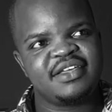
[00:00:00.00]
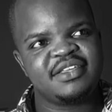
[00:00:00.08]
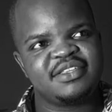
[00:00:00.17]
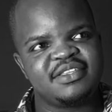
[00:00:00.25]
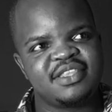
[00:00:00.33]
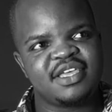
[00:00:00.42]

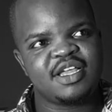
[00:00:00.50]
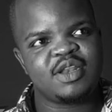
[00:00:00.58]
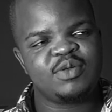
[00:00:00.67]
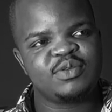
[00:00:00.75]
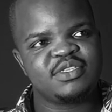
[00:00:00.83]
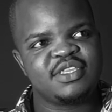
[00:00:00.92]
they
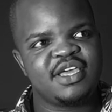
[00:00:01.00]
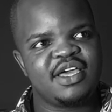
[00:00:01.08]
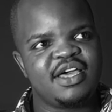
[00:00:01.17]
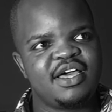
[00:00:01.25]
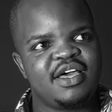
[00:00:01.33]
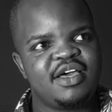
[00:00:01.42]
closed
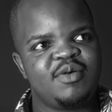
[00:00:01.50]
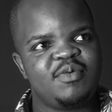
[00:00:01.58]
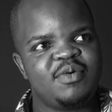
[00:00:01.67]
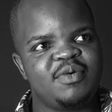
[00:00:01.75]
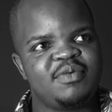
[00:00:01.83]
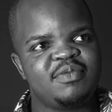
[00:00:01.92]
their
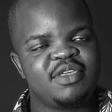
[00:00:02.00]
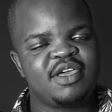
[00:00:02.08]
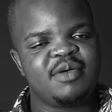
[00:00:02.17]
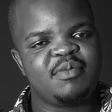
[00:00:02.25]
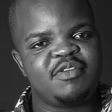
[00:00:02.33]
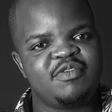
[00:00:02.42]

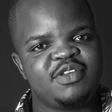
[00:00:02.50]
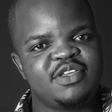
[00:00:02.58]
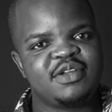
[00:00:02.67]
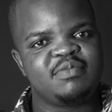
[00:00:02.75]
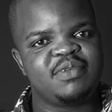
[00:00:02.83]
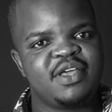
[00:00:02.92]
their
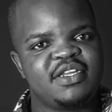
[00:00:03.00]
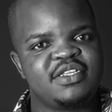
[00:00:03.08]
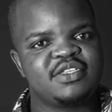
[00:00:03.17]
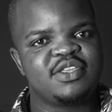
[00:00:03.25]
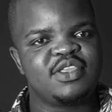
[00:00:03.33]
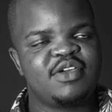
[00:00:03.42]
manufacturing plant in
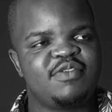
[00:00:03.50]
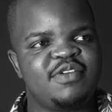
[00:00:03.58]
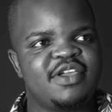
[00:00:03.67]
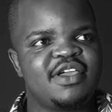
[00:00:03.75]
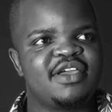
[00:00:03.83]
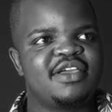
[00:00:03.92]
South
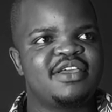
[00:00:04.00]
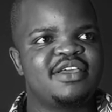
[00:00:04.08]
Africa